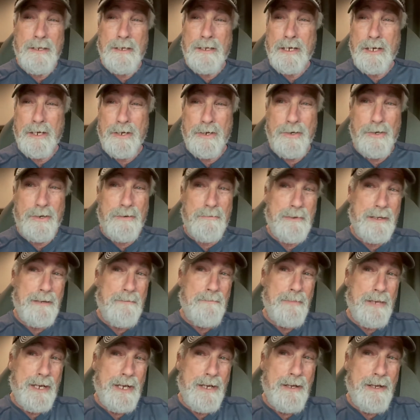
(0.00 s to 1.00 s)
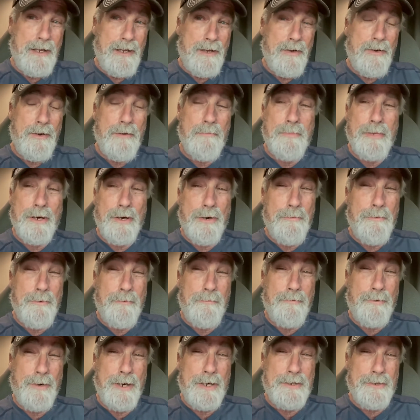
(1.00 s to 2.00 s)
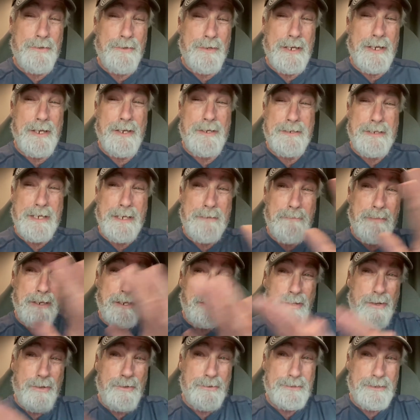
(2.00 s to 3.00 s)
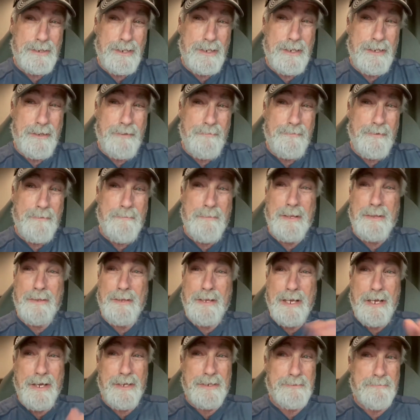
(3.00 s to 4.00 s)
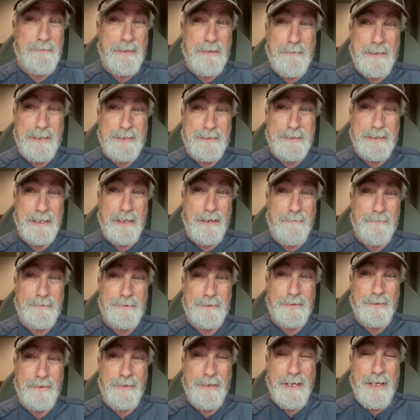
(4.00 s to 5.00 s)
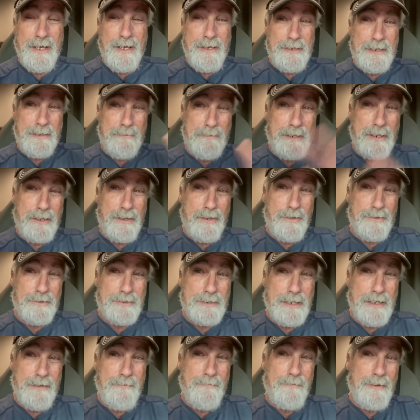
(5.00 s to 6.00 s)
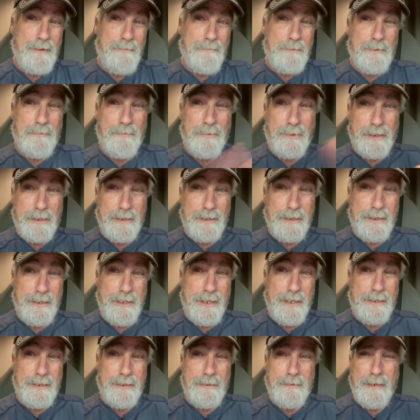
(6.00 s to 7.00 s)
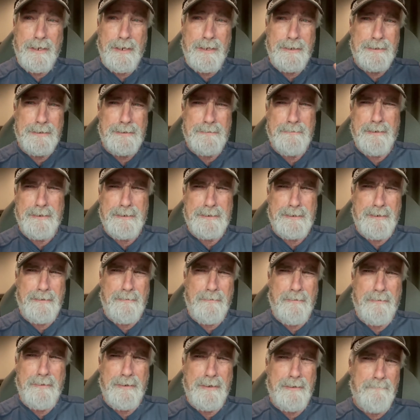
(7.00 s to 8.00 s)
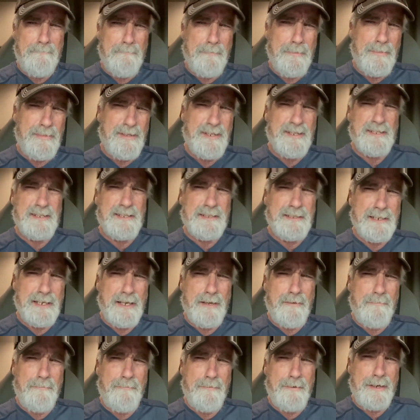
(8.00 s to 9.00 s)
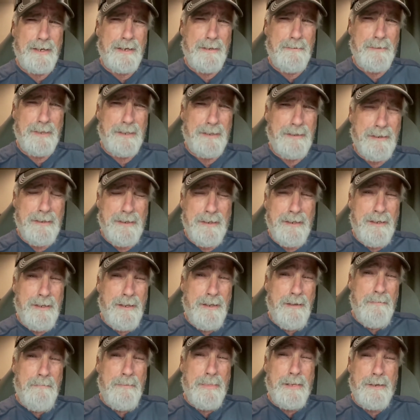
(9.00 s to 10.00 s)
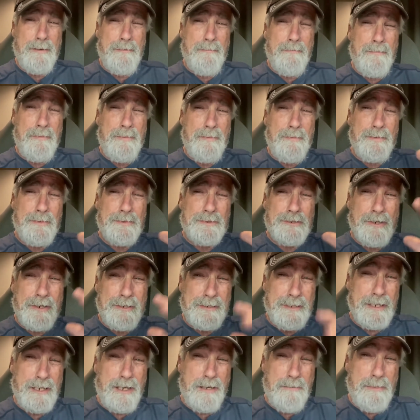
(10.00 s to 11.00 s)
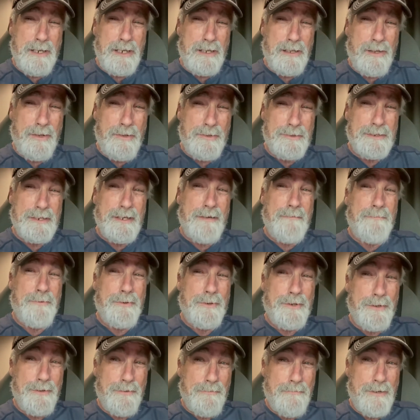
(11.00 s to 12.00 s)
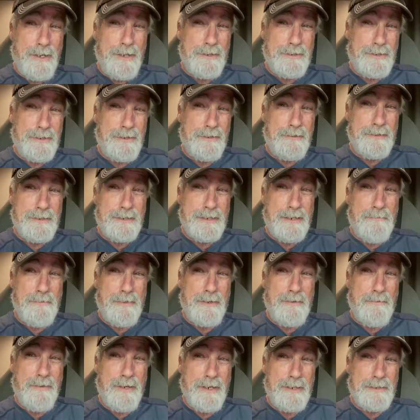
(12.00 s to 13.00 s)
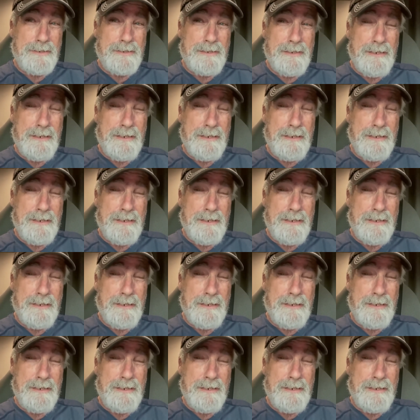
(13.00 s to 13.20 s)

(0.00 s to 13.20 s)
I go to my bath. Oh, oh, oh, before I do that, I take my clothes off. I'm in the house by myself, so I take my clothes off and I'm completely naked. I hate to, it doesn't sound funny, but, but so I take all my clothes off, put it in the washer, start my wash,